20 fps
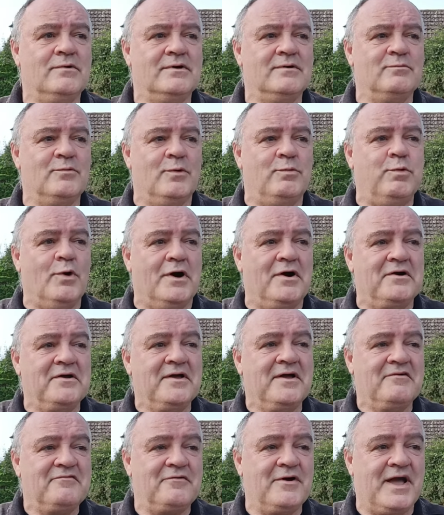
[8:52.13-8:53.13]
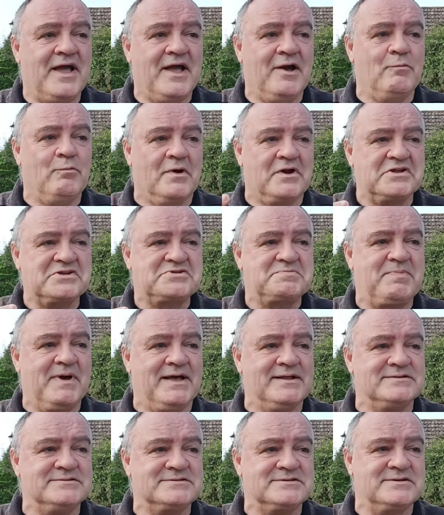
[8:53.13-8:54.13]
want to
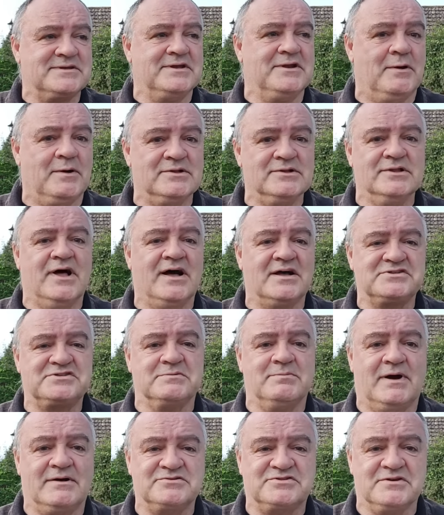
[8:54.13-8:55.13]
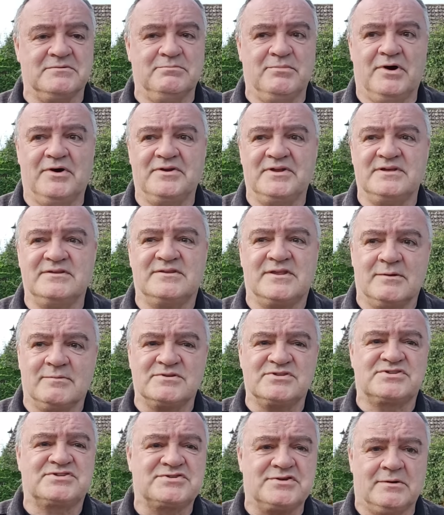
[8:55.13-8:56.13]
spend, you know, a large amount of money
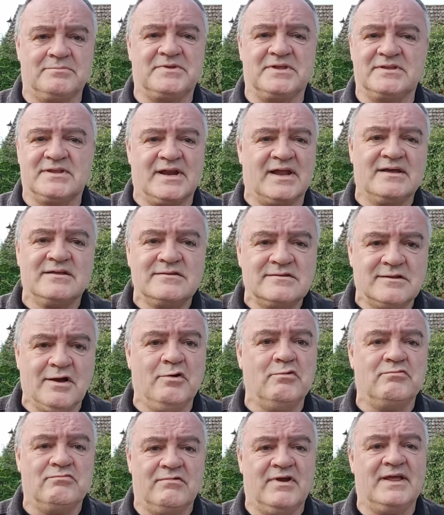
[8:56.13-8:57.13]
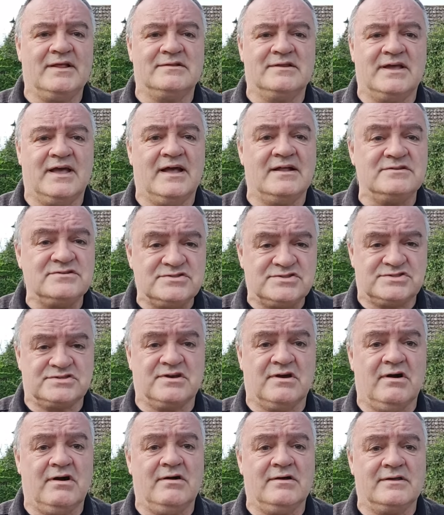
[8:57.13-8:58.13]
doing something that I don't really
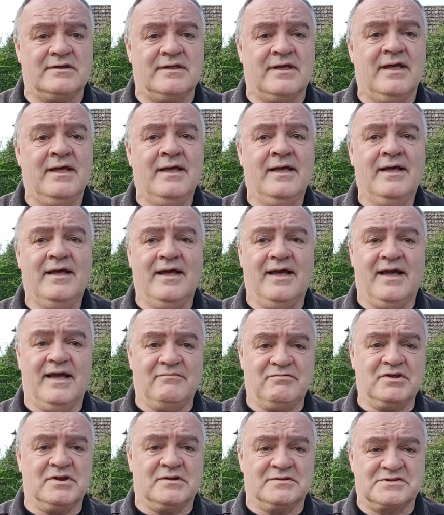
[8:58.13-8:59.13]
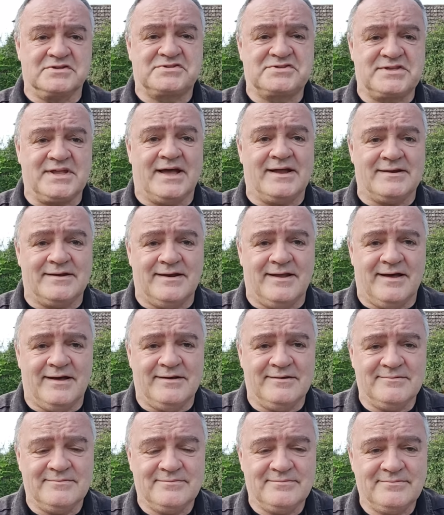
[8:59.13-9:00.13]
enjoy, if you understand
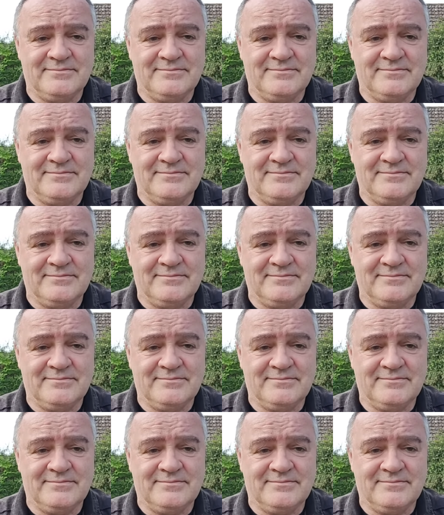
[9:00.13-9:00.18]
that.